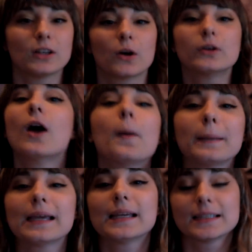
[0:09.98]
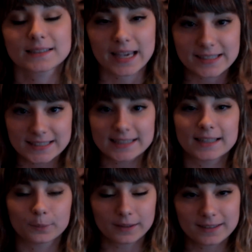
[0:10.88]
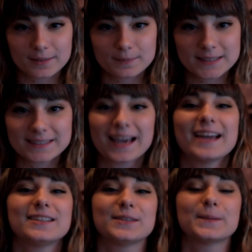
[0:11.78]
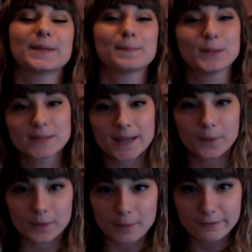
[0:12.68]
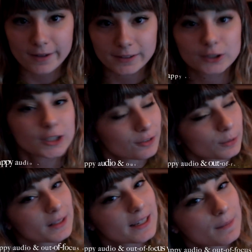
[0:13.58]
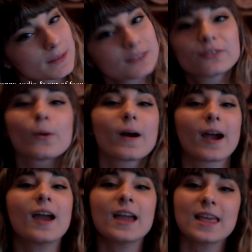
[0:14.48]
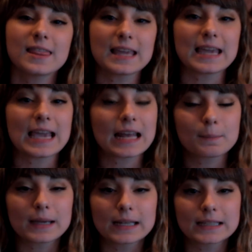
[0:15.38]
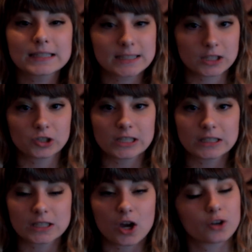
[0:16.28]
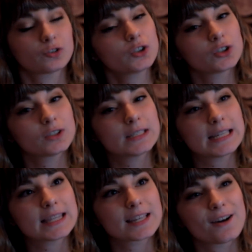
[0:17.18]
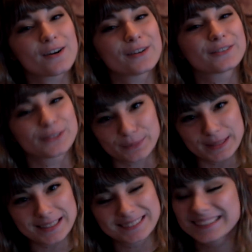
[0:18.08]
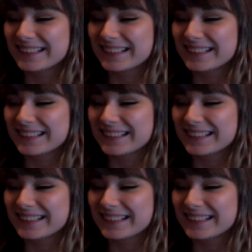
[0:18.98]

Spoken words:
you don't know me, is Casey Lee Williams. I do the music with my father Jeff Williams for the animated series on Rooster Teeth called RWBY.